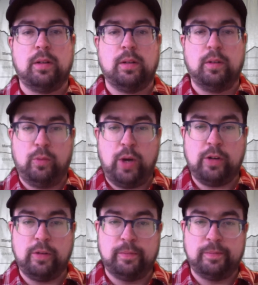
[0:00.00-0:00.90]

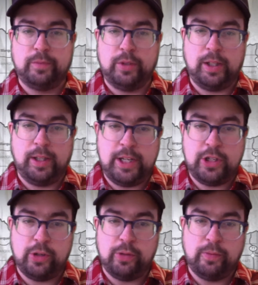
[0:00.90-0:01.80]
Welcome to the Late
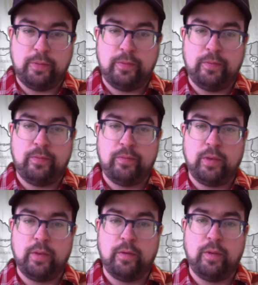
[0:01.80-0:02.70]
Show
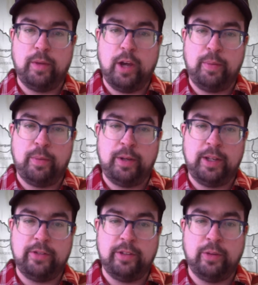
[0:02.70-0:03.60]
from the Upper
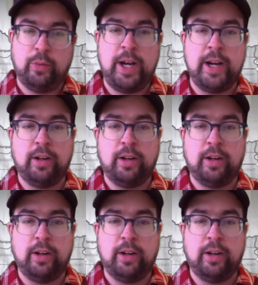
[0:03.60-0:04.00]
Peninsula, where